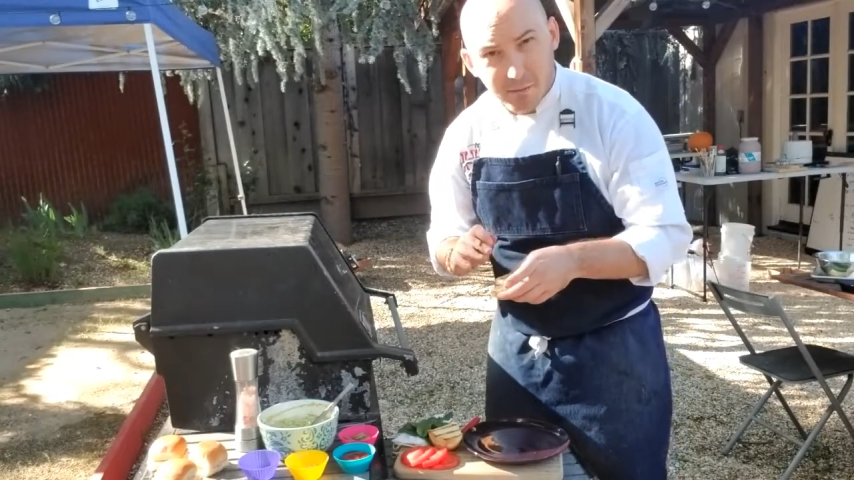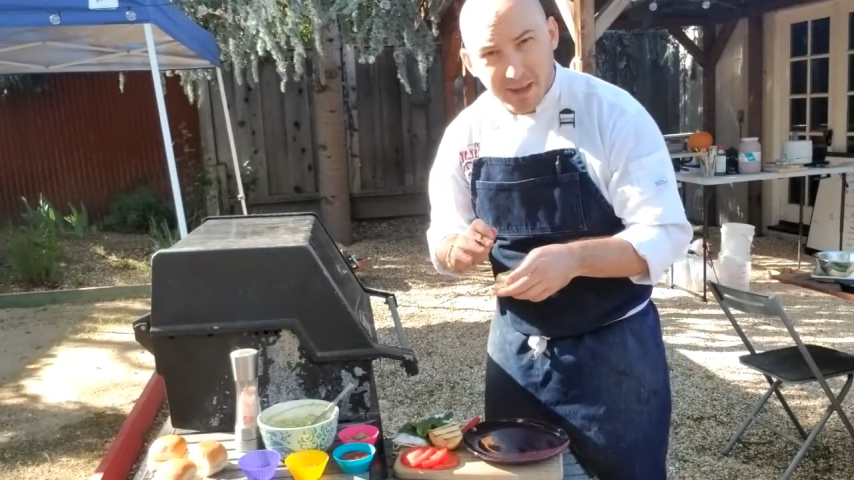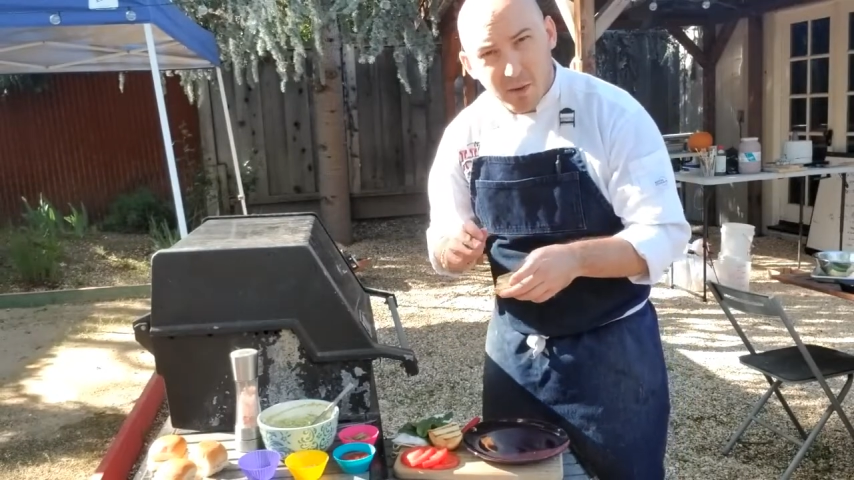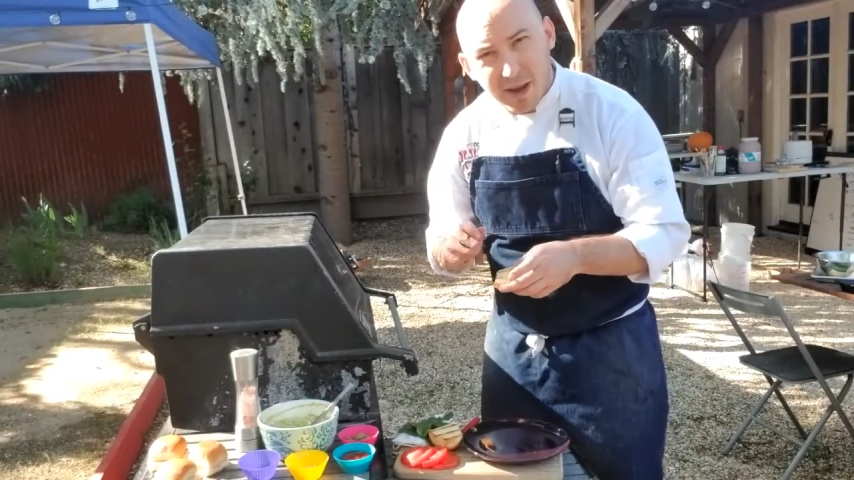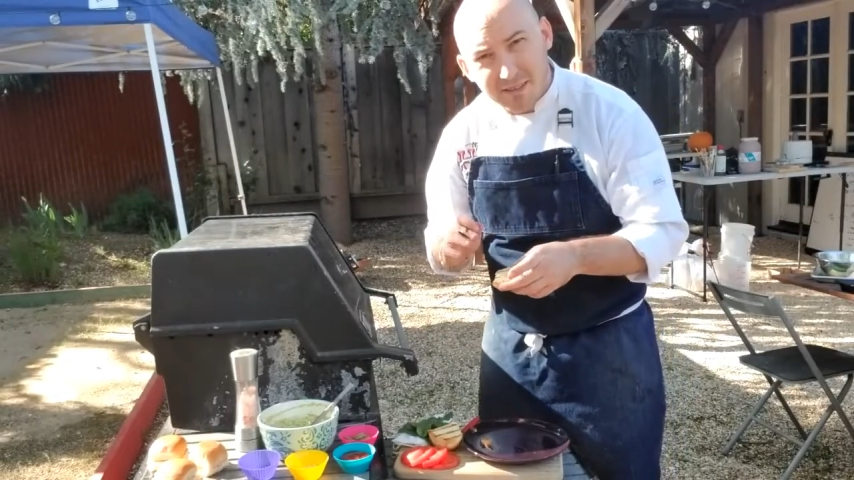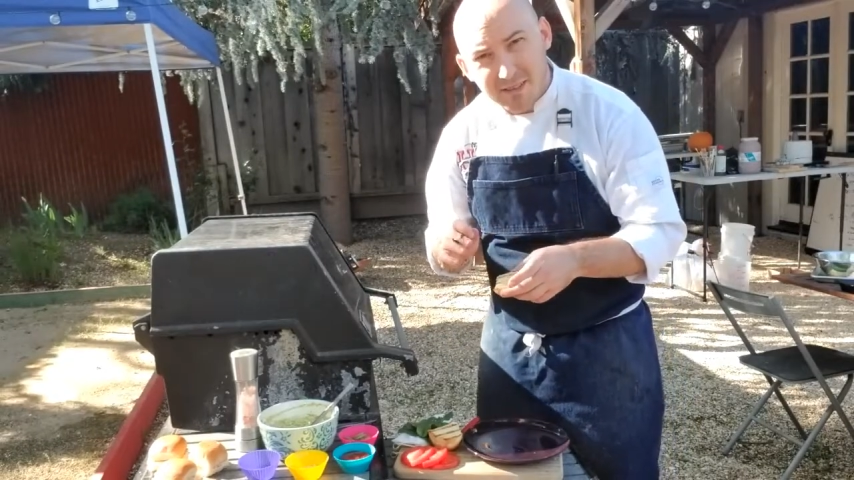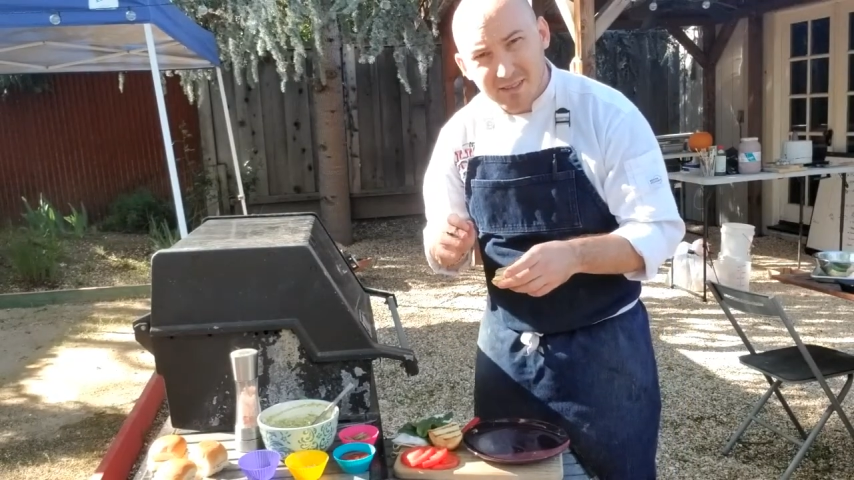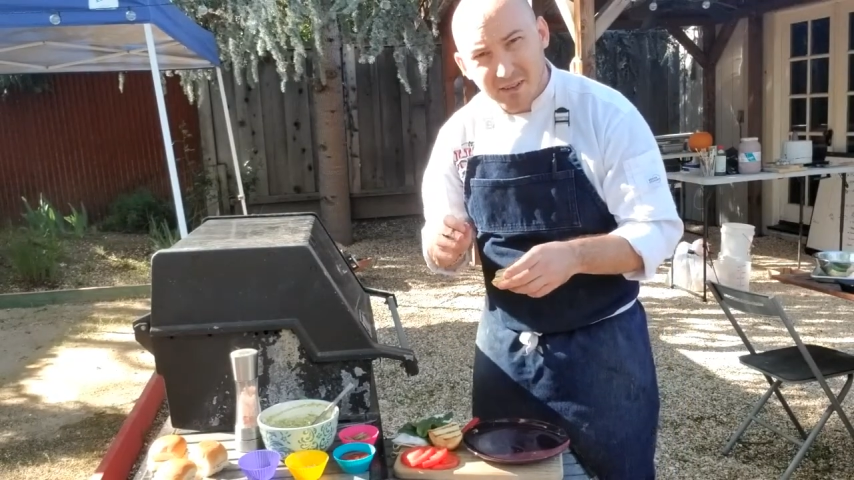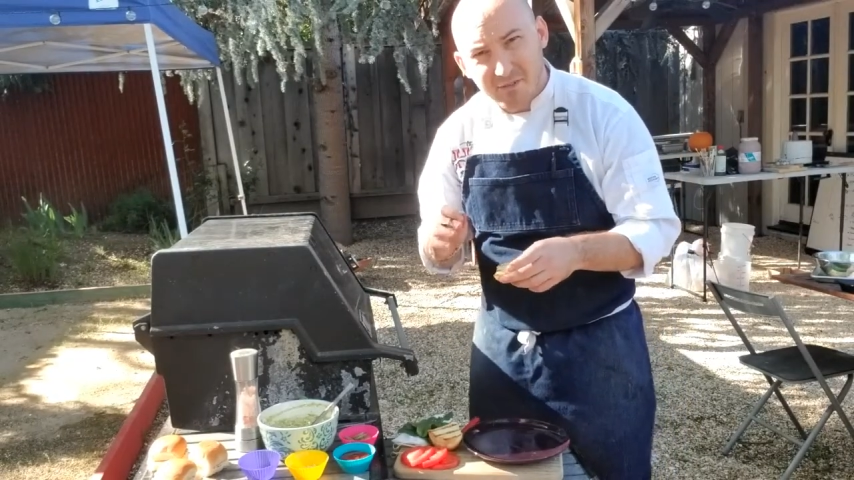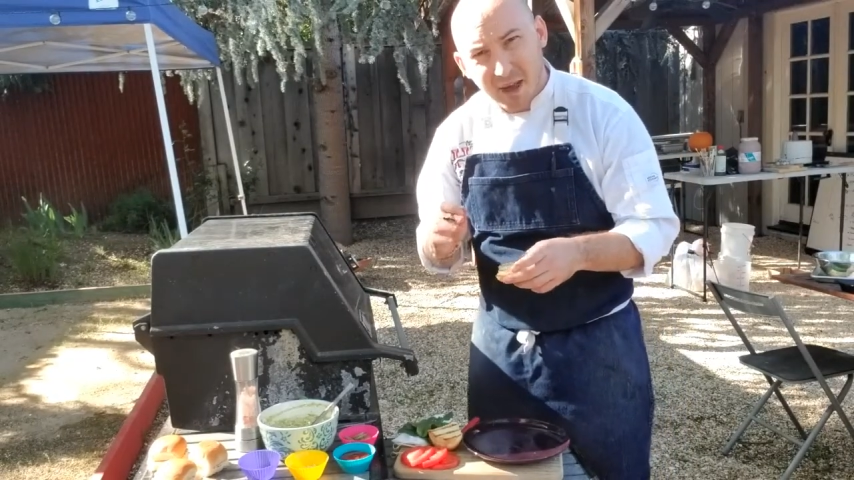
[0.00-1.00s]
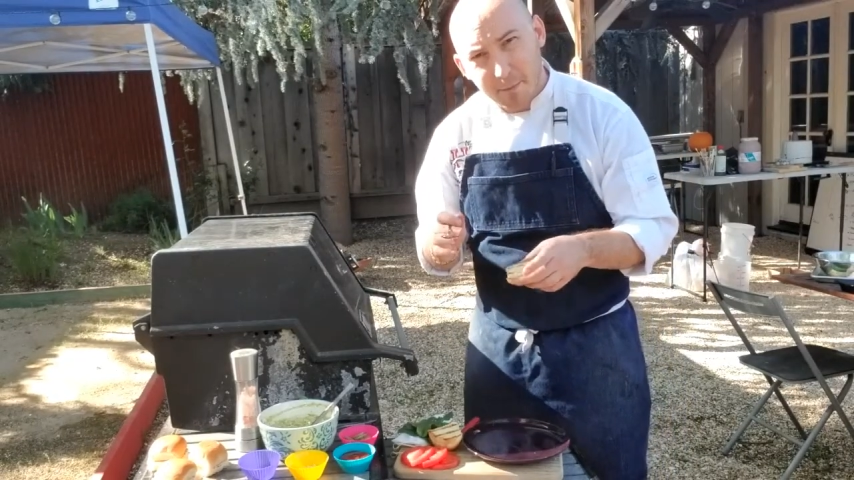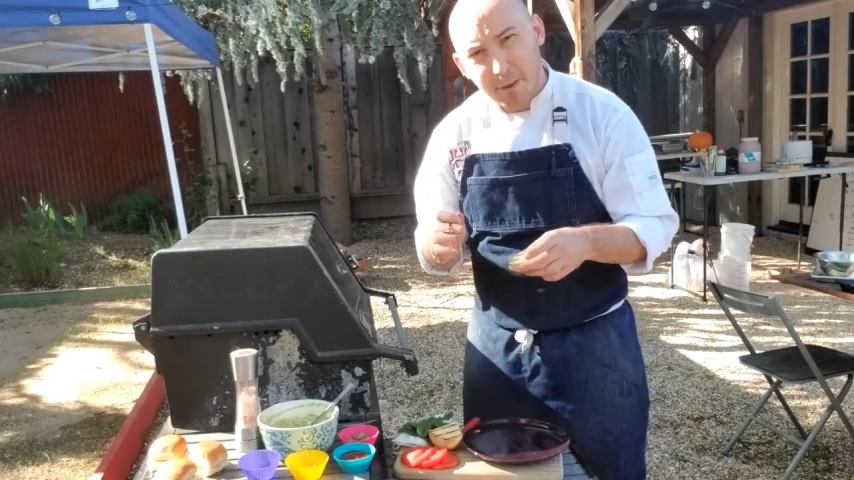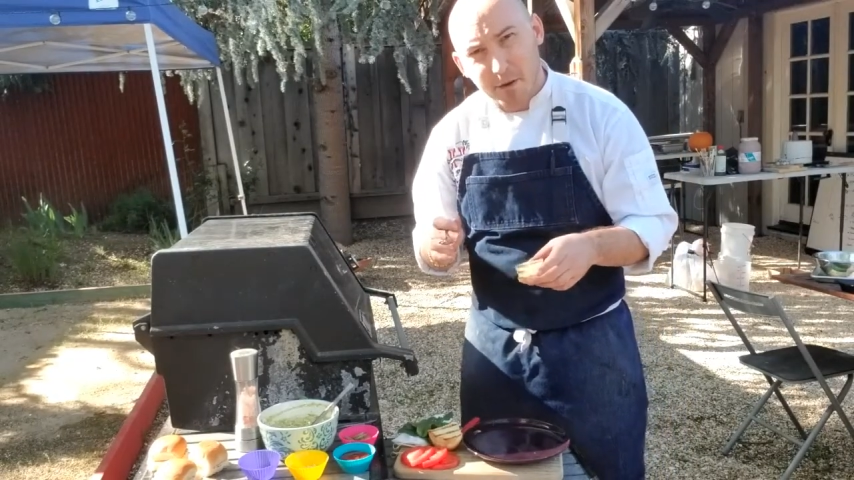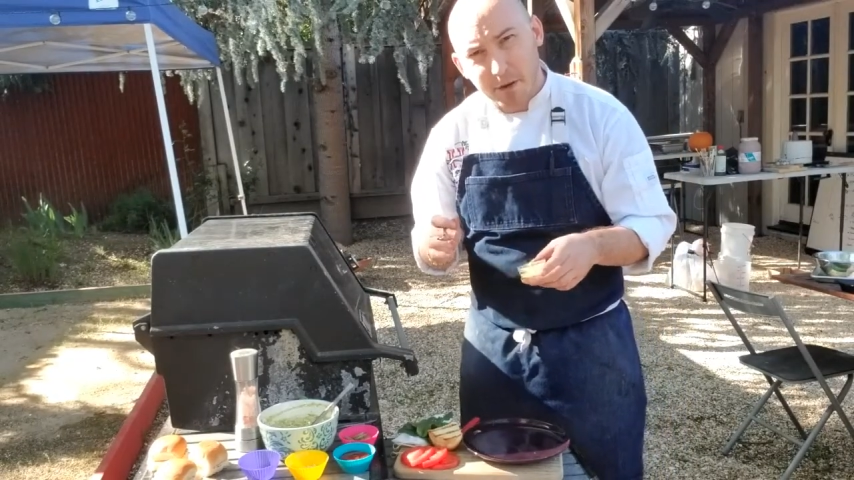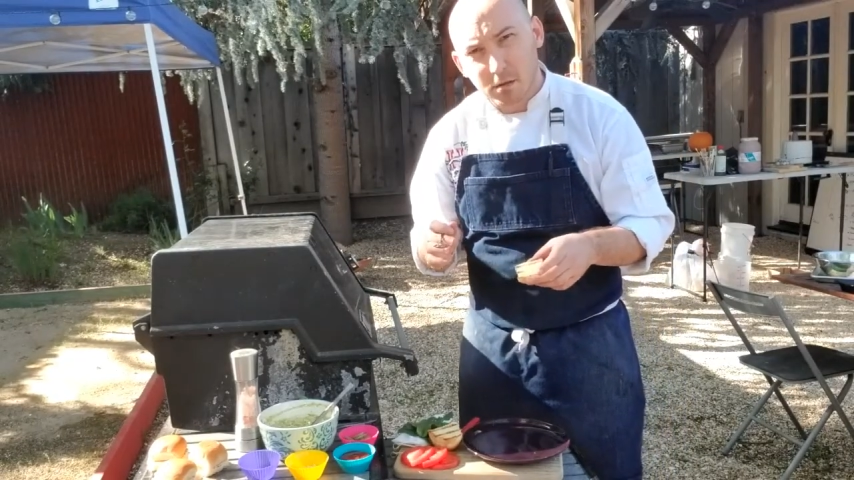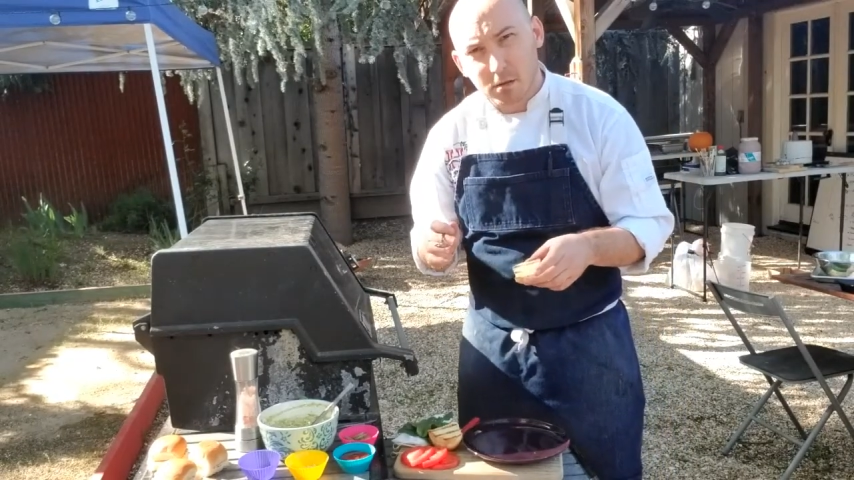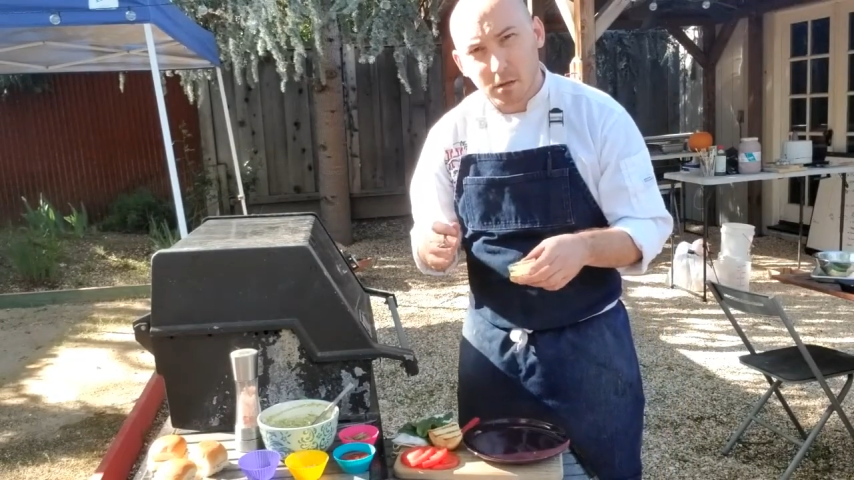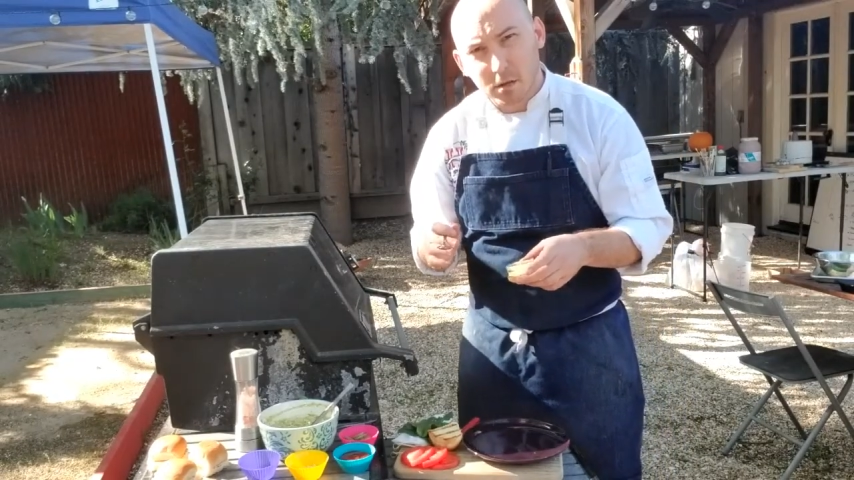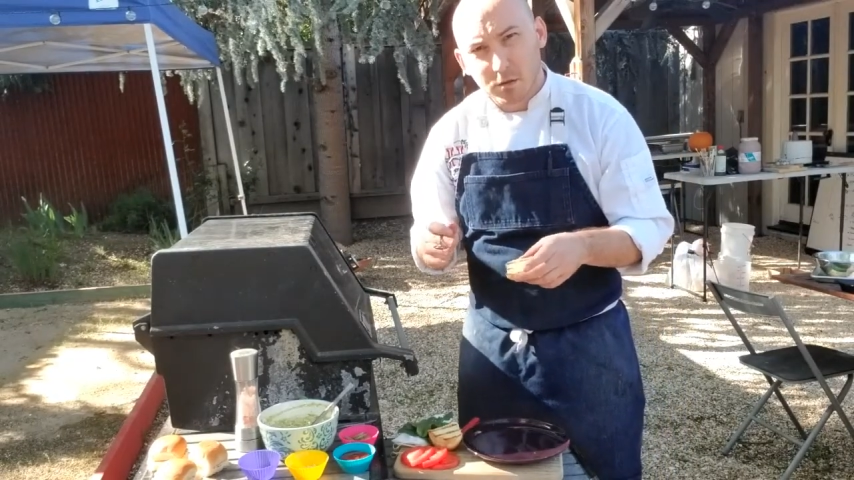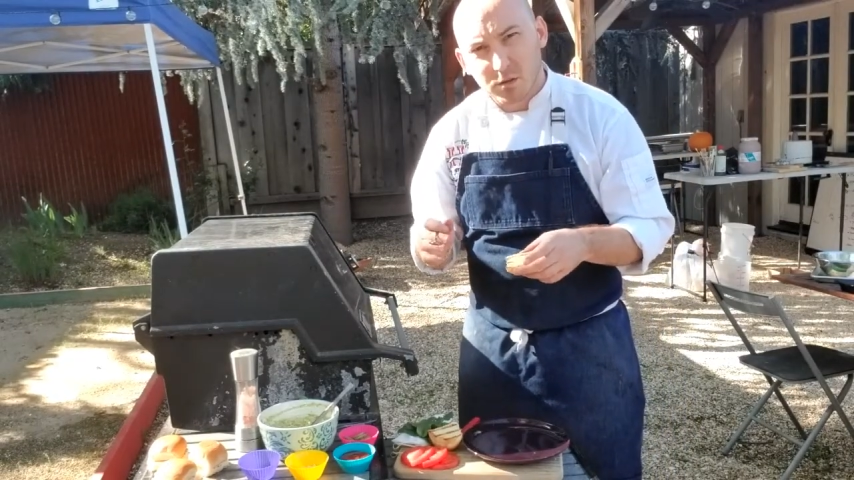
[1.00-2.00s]
Mayo acts as a fat barrier,
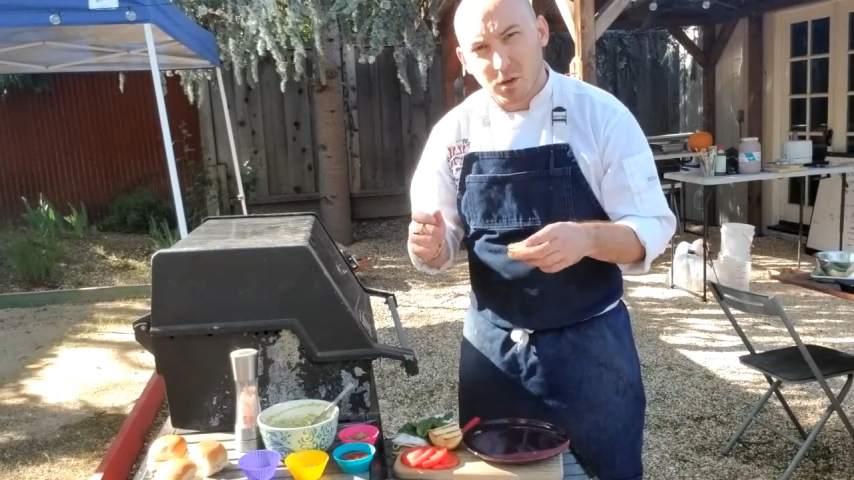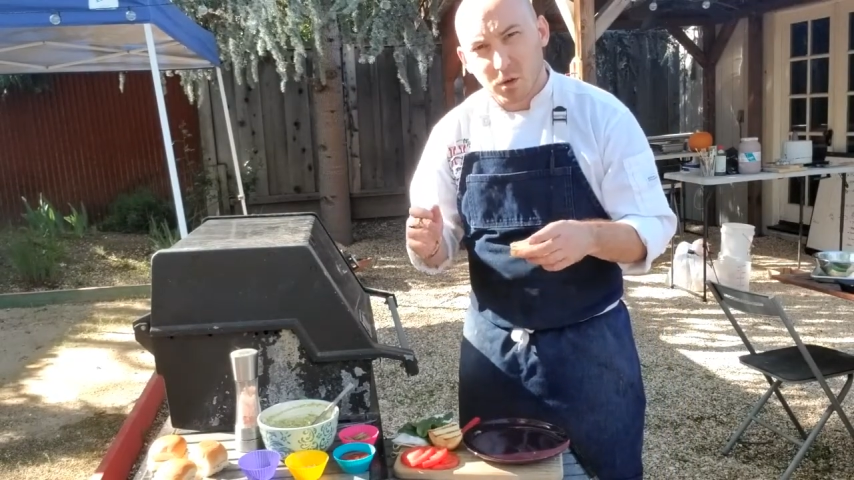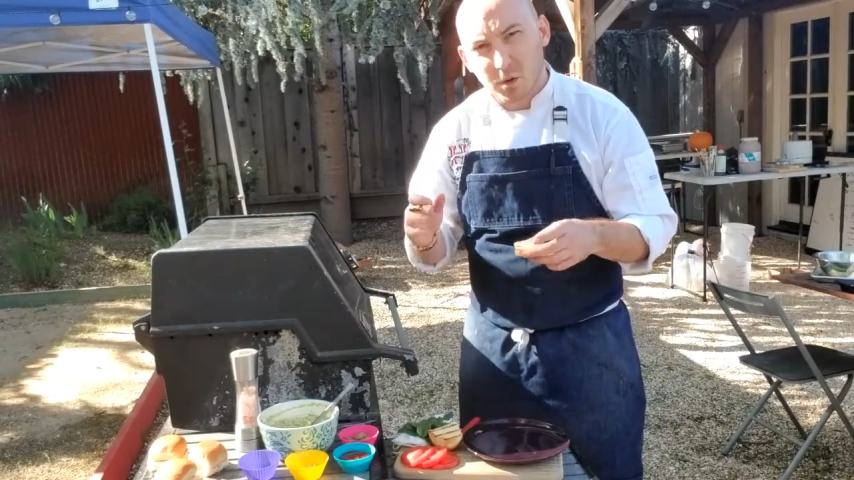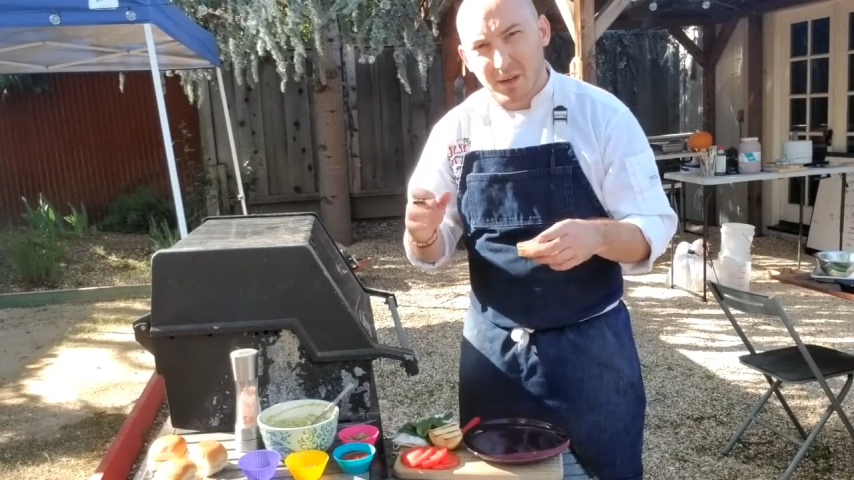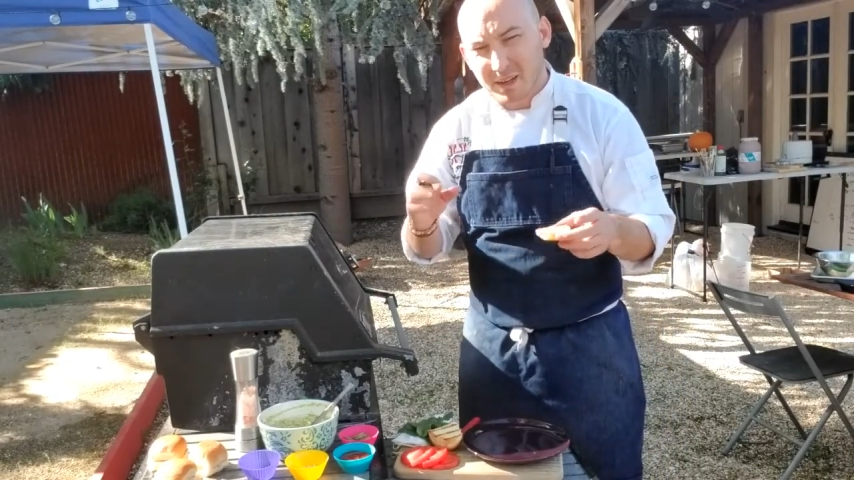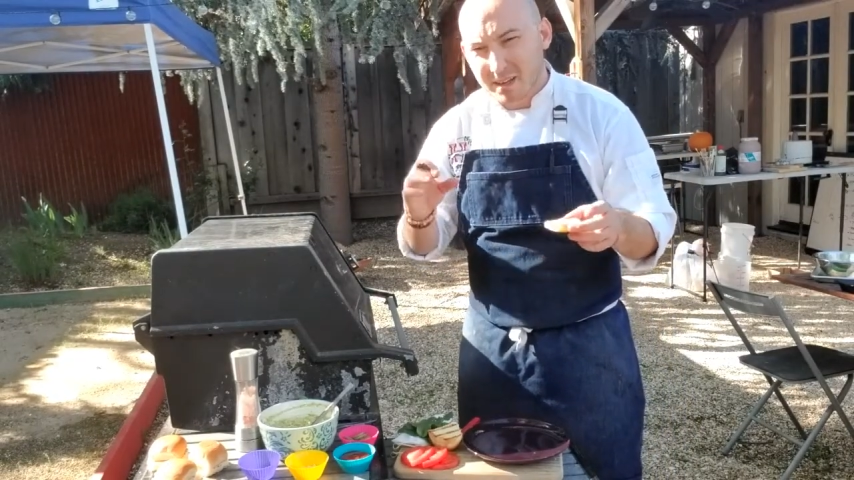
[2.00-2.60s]
so